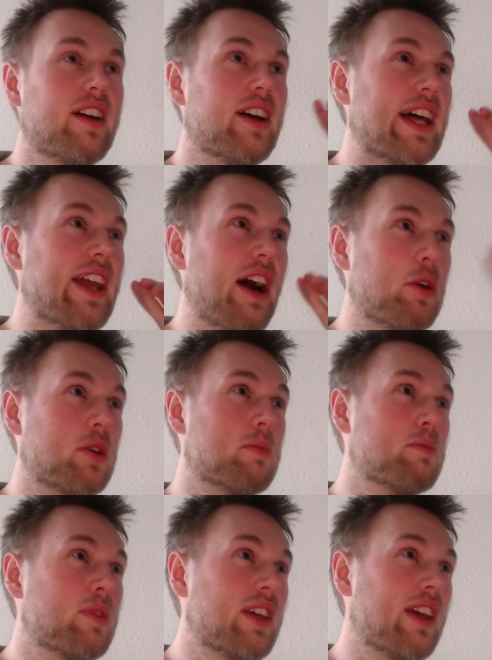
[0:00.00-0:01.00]
and how
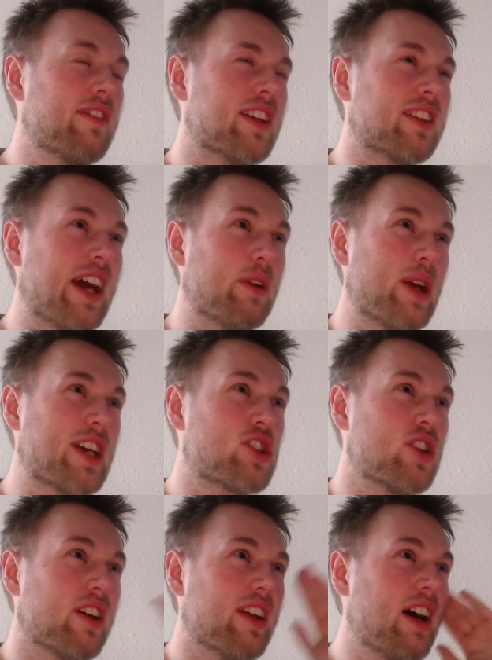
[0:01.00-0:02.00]
you give it
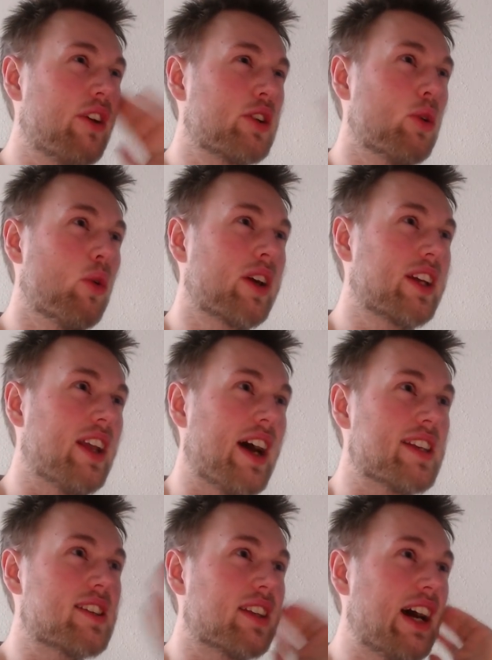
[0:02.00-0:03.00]
direction, how you
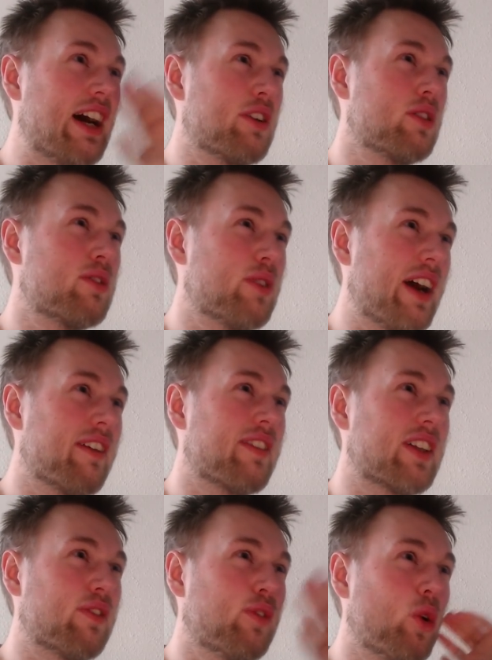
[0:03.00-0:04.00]
organize it, how you drive
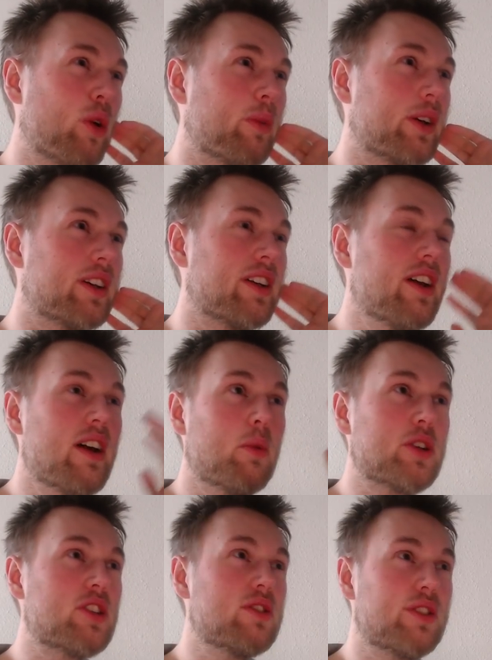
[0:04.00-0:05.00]
it forward,
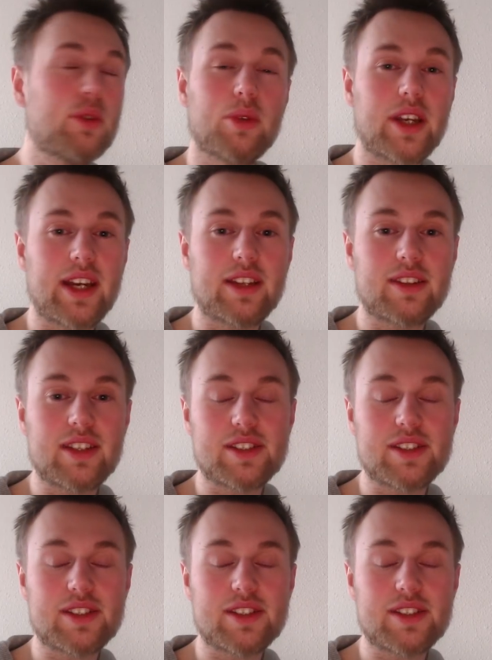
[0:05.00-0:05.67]
what you do with it.